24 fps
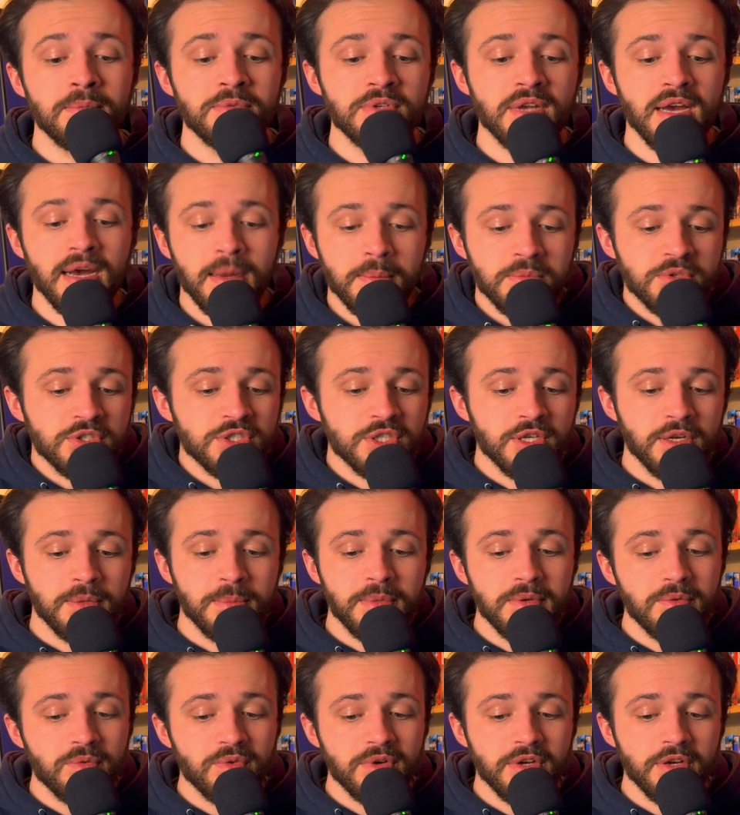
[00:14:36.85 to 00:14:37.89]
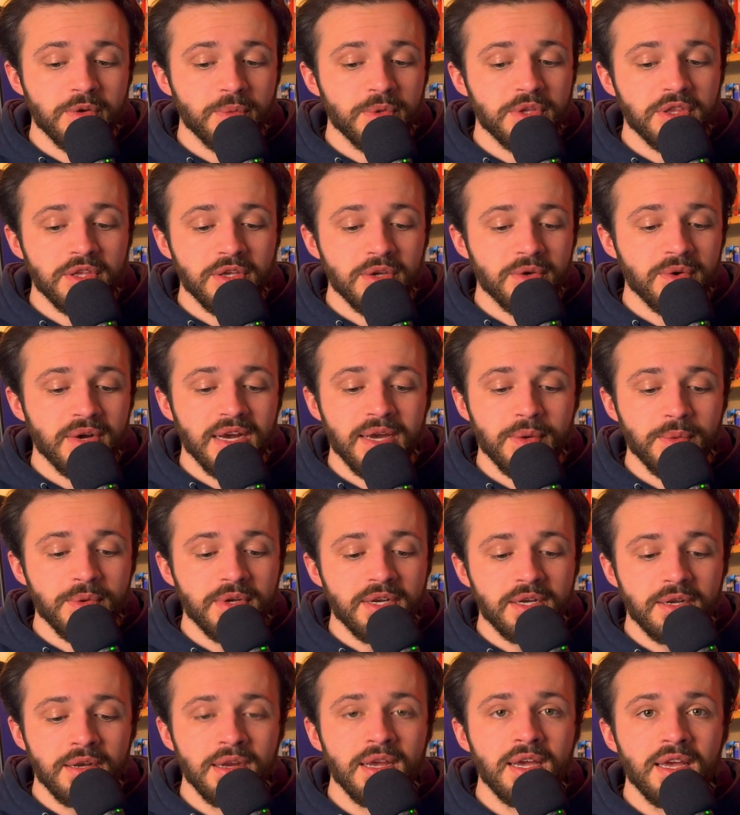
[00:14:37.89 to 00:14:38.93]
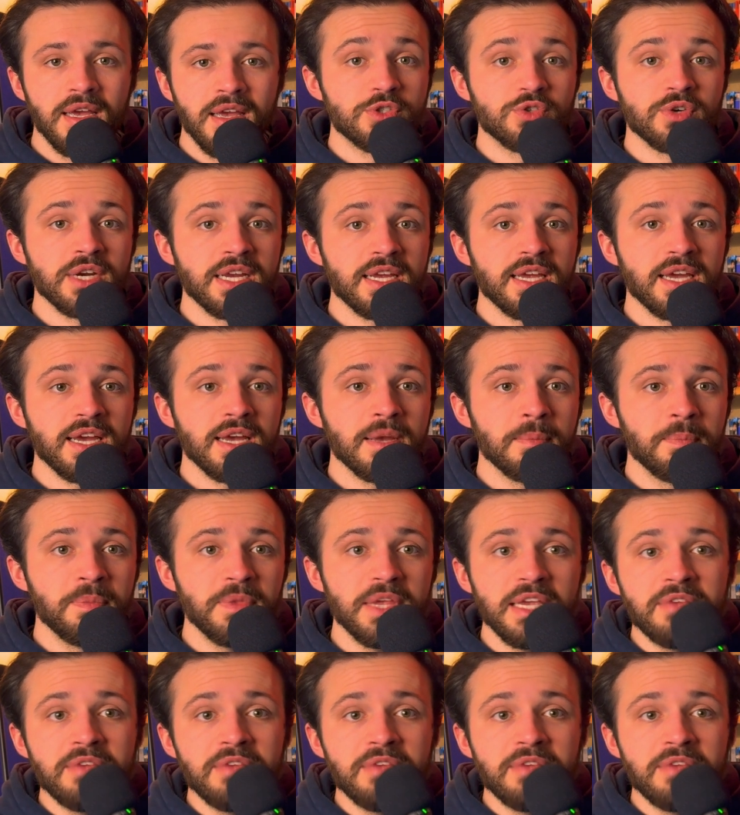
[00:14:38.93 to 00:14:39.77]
I'm just gonna be real with you. I would drink it.